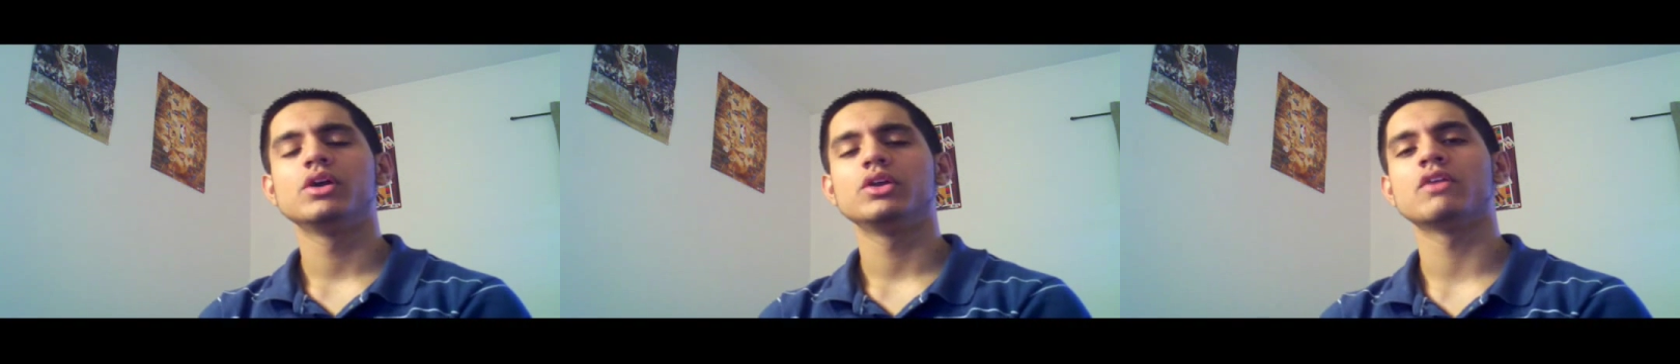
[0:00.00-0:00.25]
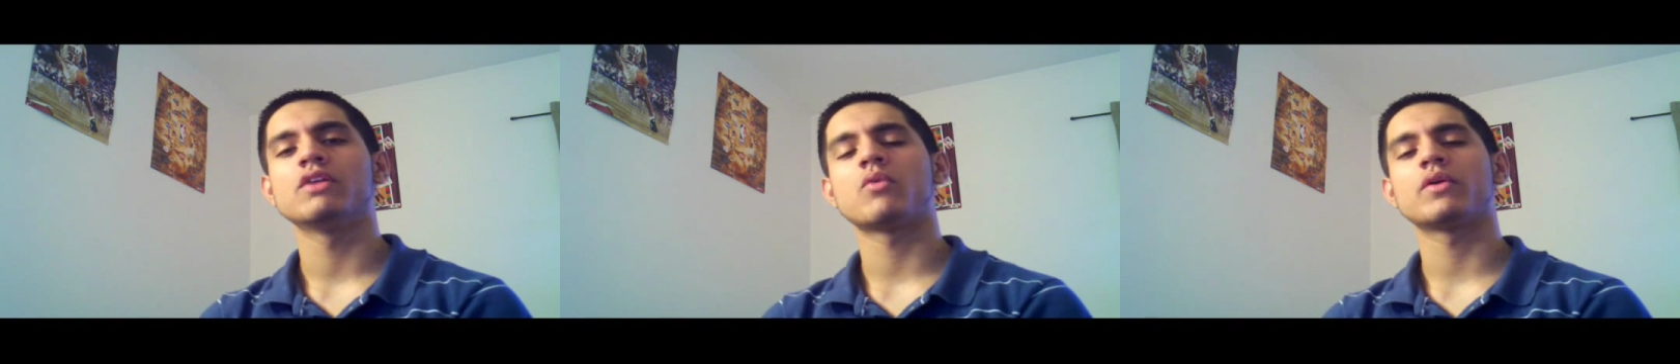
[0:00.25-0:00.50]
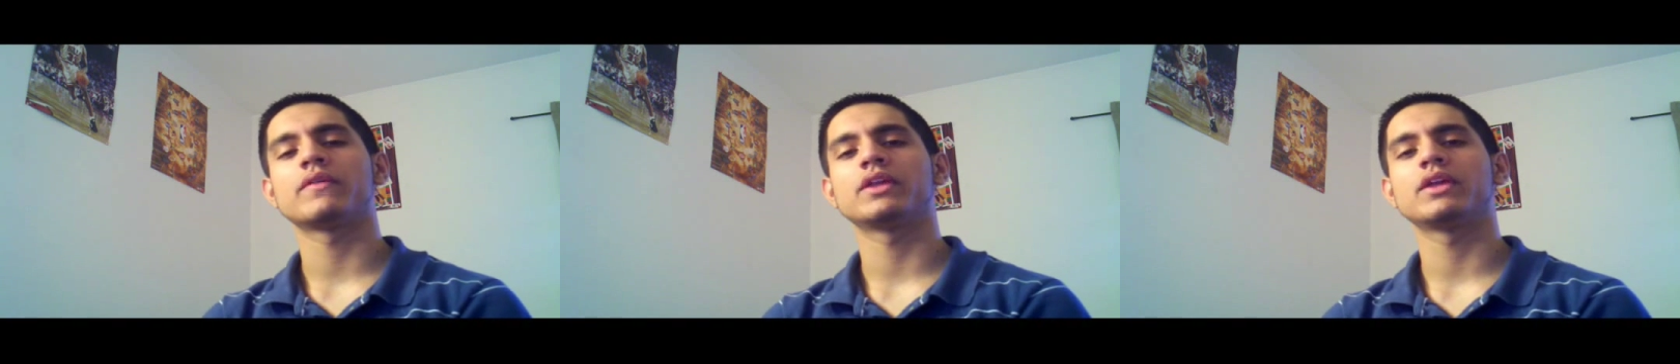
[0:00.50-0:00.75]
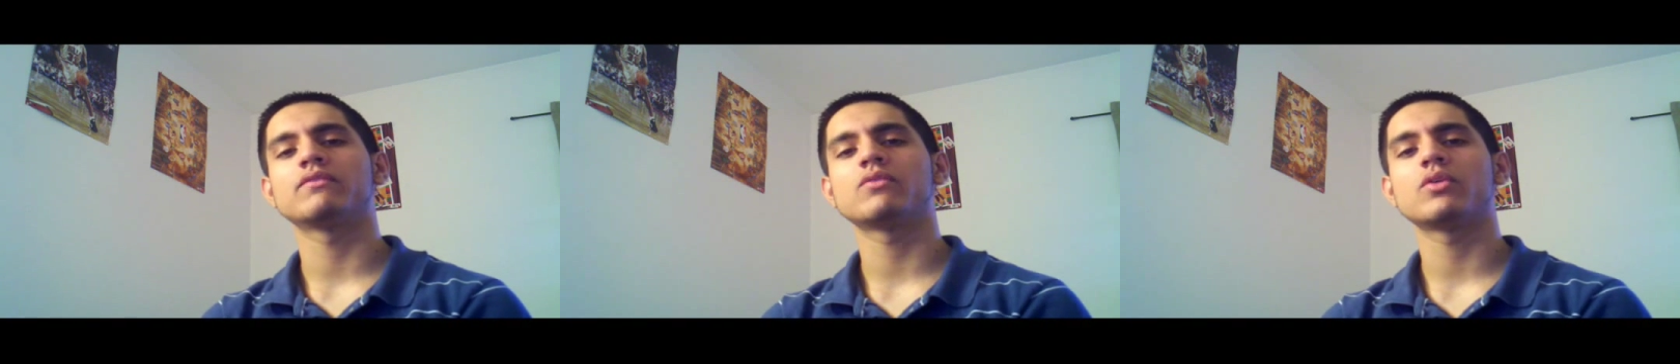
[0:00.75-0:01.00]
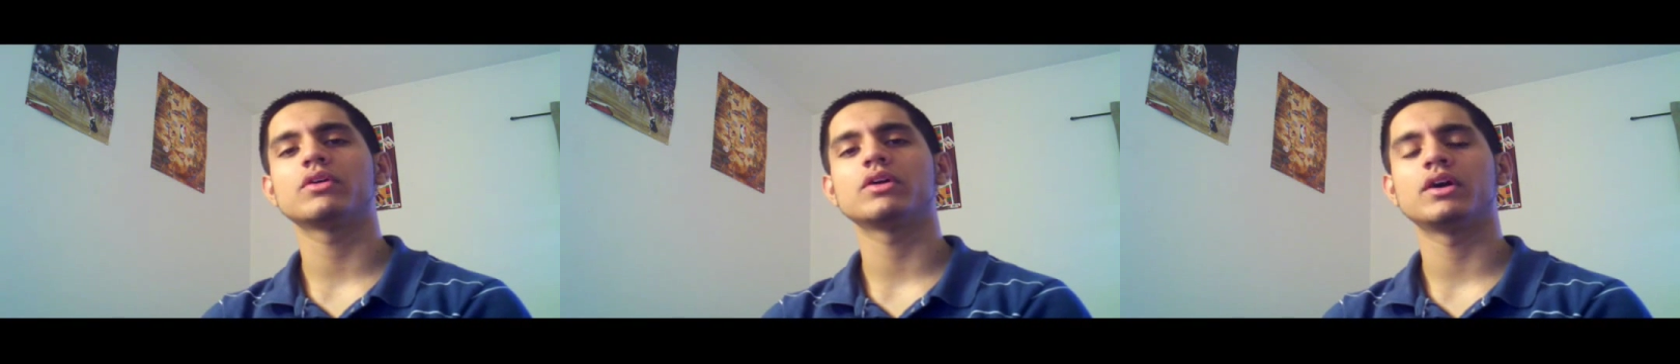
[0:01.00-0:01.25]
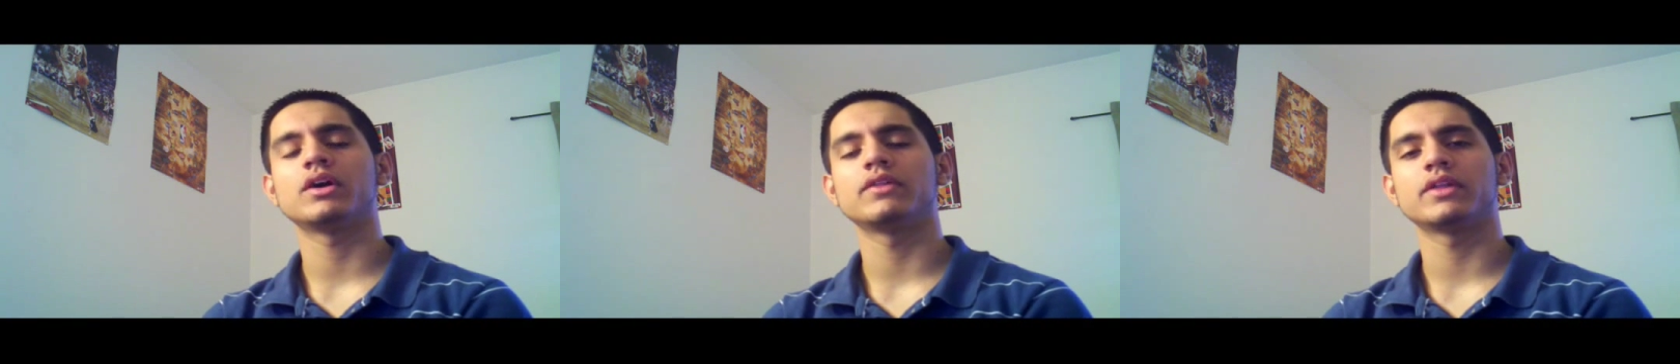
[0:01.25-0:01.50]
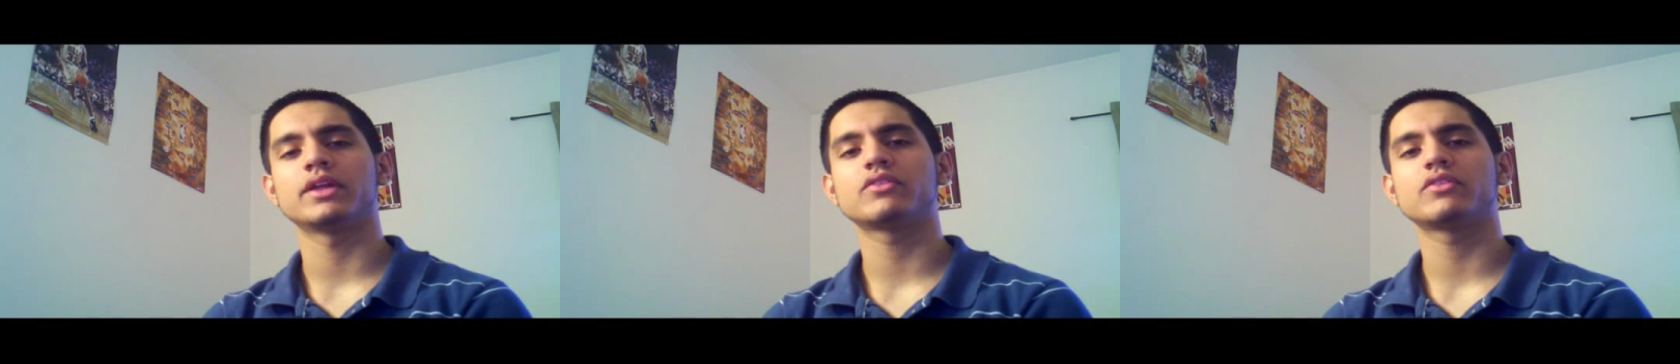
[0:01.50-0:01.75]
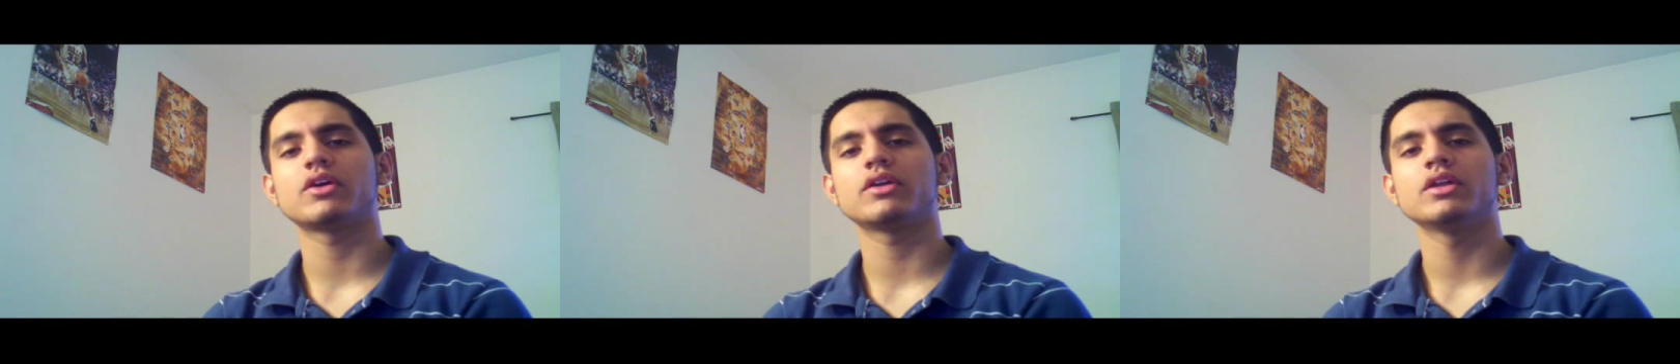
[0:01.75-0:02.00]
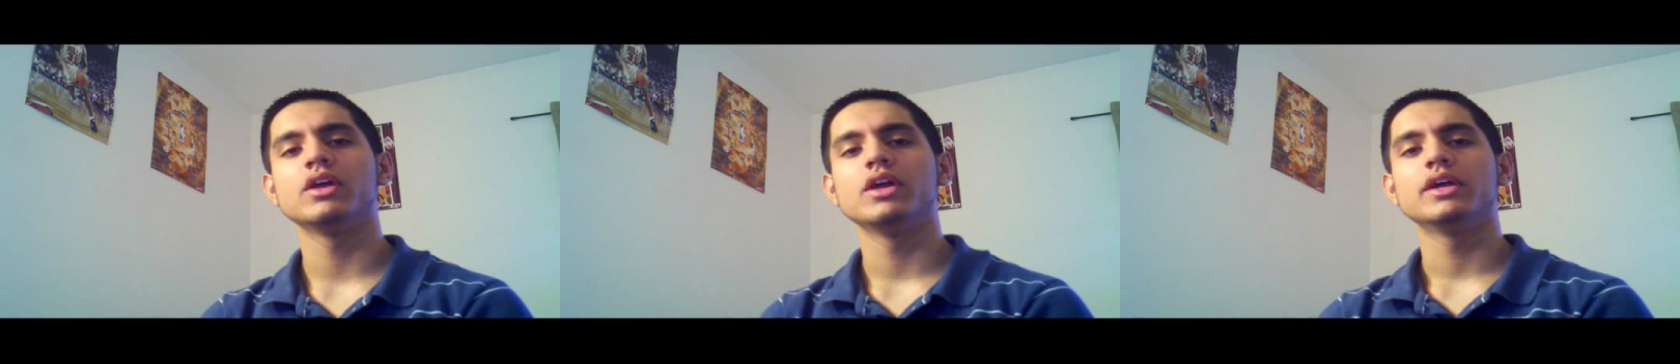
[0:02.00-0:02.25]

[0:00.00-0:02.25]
You have won the giveaway, uh, the gift card.